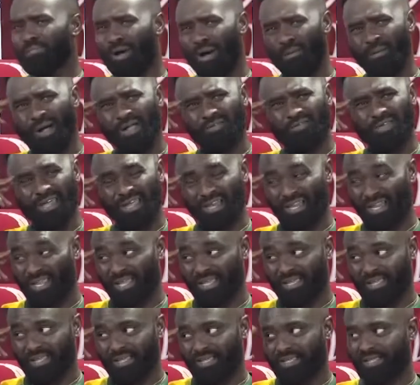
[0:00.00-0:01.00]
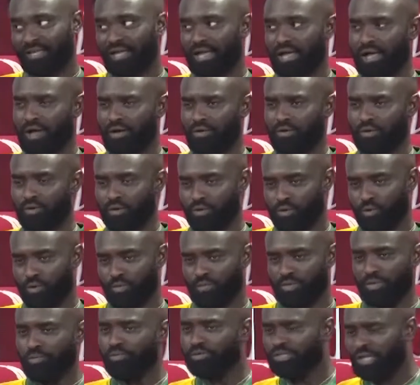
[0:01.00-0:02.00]
But imagine that, uncle.
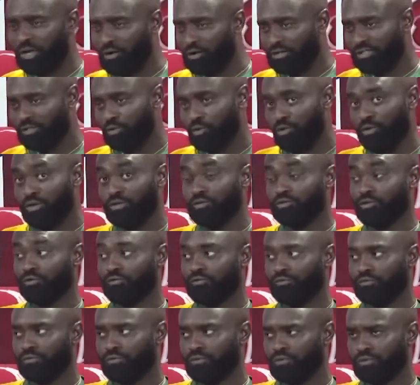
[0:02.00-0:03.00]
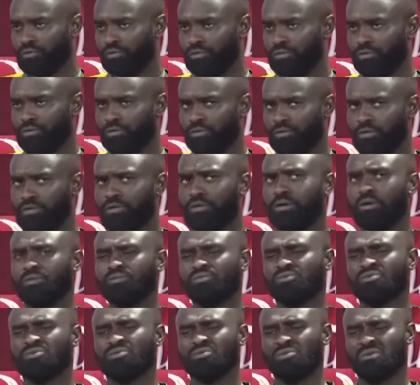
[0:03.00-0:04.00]
Bibu said also on the sofa. I'm
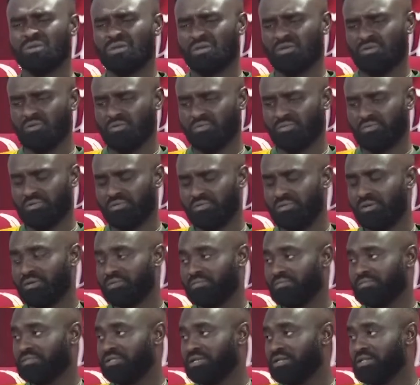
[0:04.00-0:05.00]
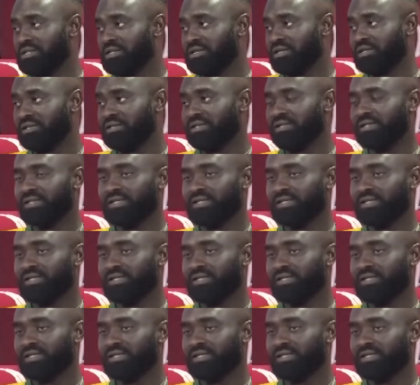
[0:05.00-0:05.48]
so okay, no problem. Send it.